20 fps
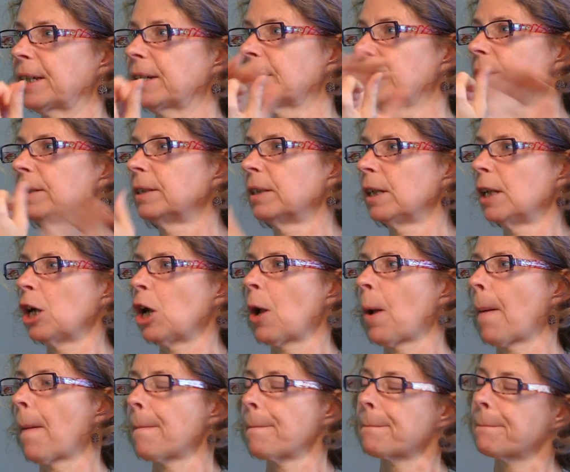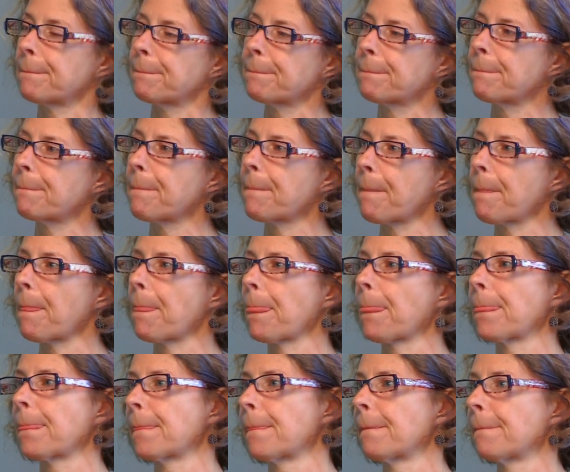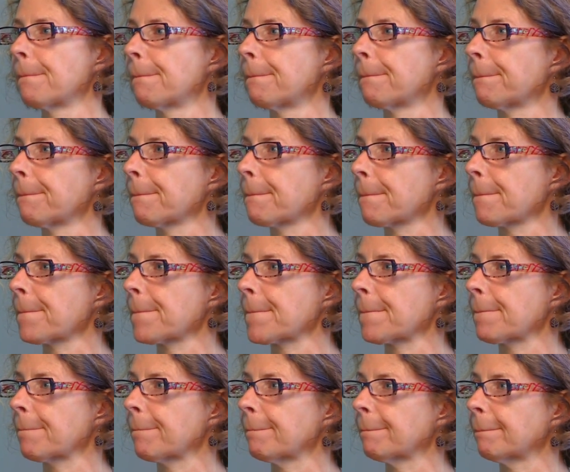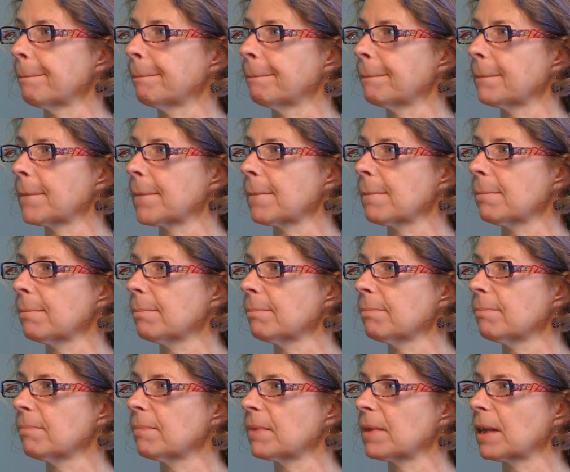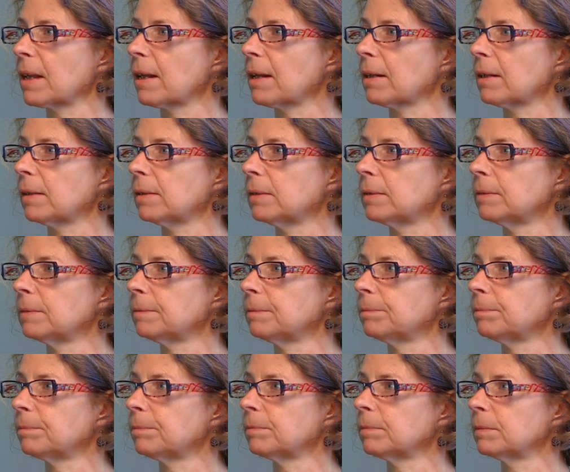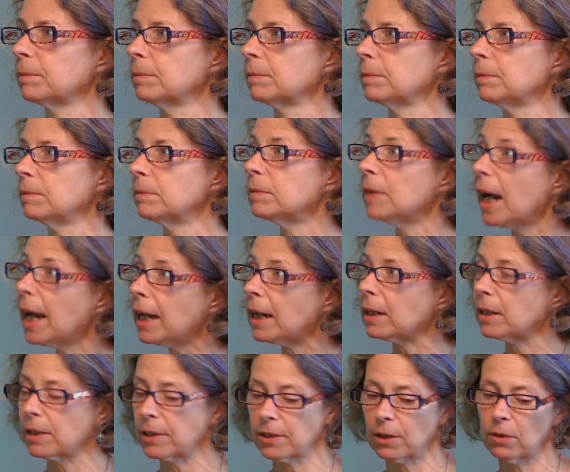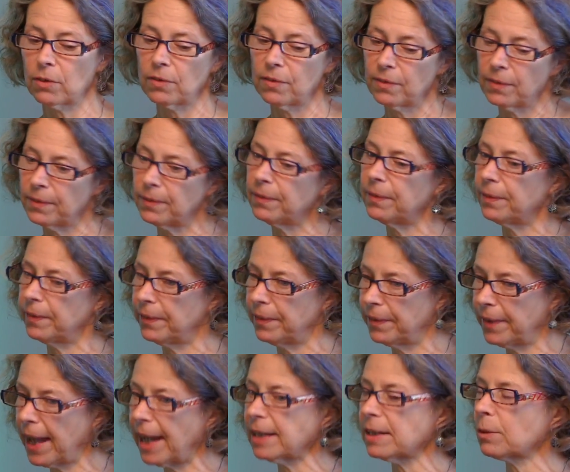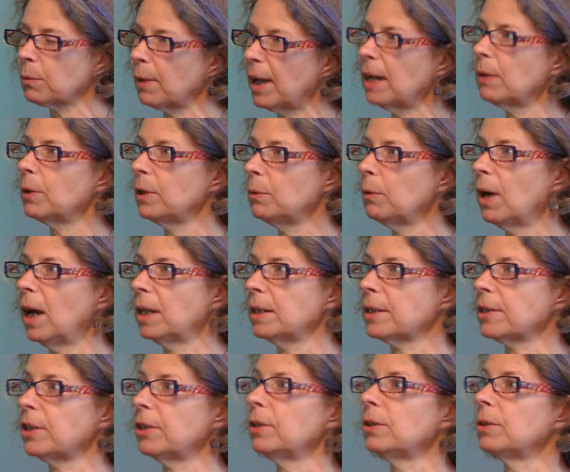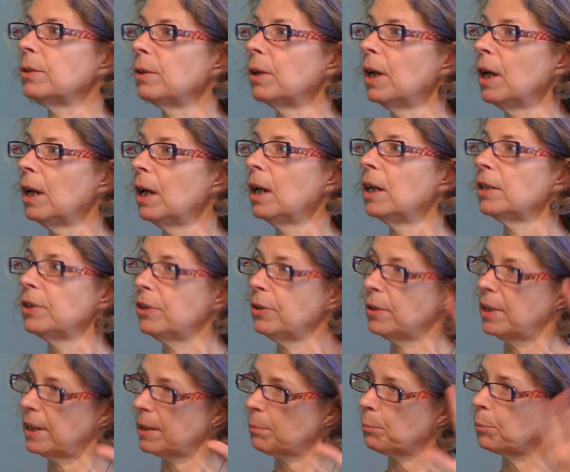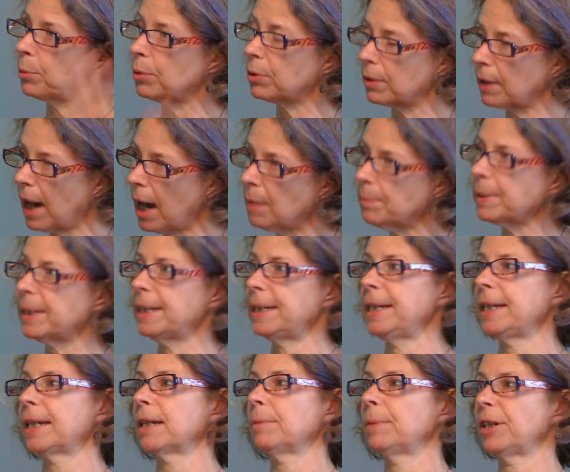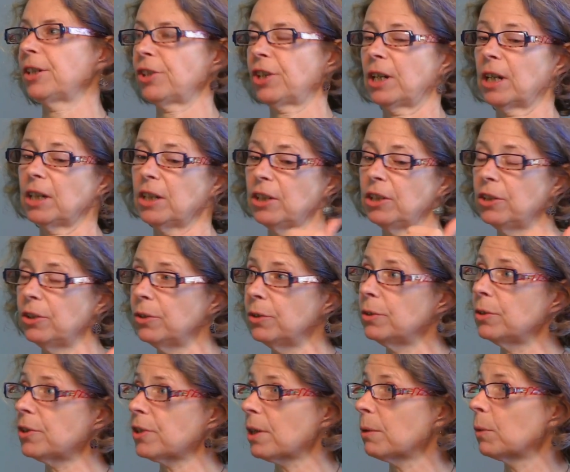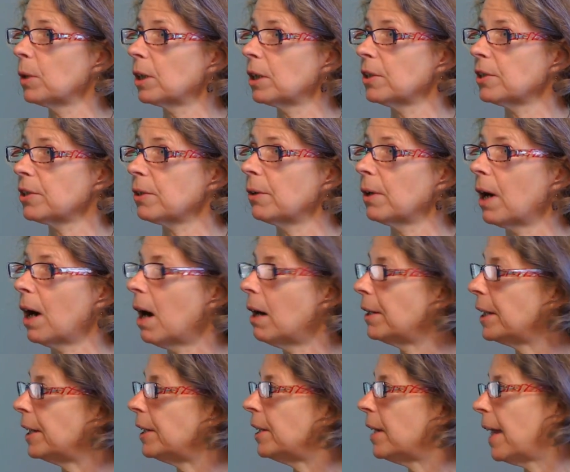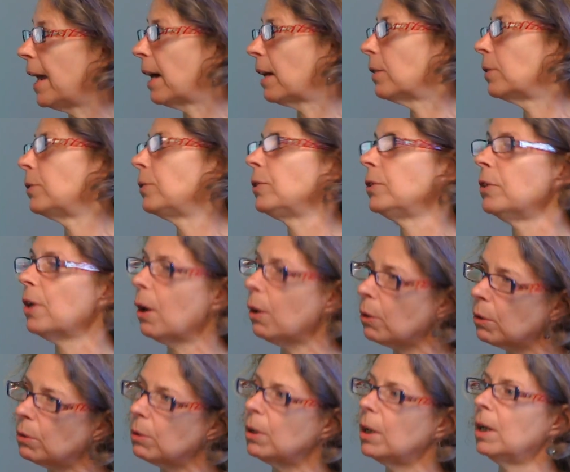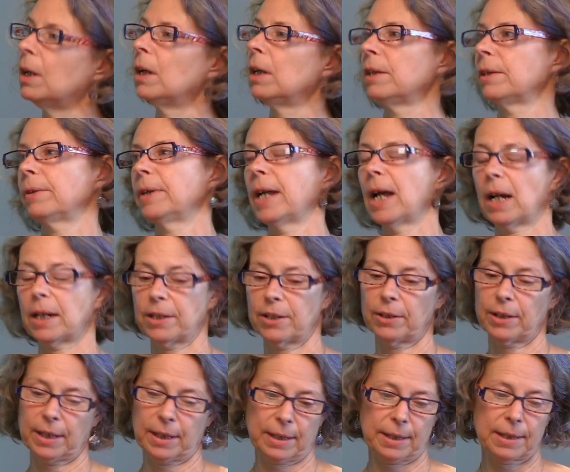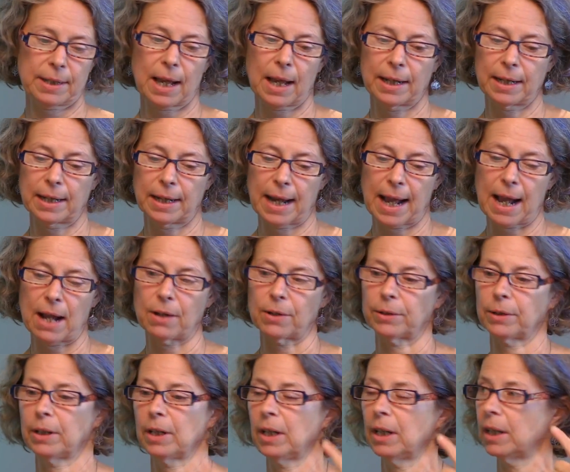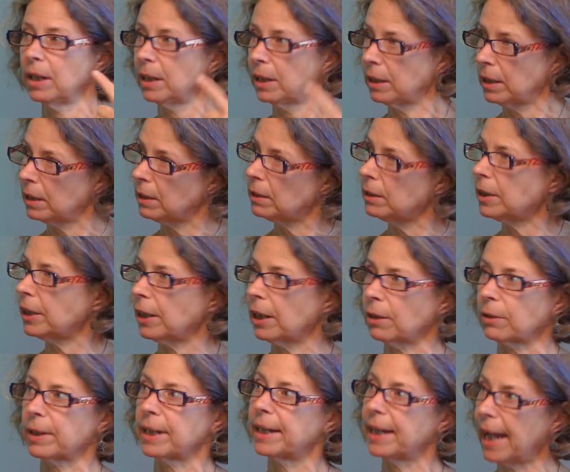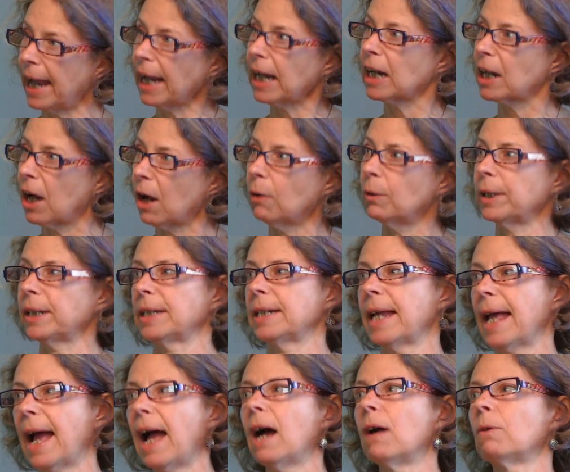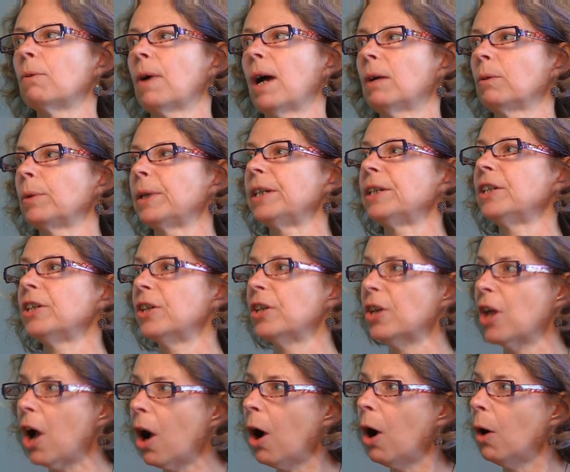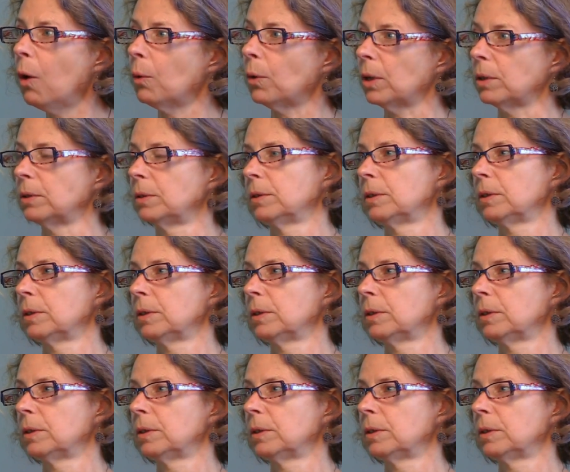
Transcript: Yes, and if they're investing in fossil fuels, I really think that the fossil fuel industry is going to be going down big right. time so in the next three years. That's why we want to do the prompt decommissioning. Use the workers who are already there, who know the reactor inside and out. You know, get going now while we keep know. them employed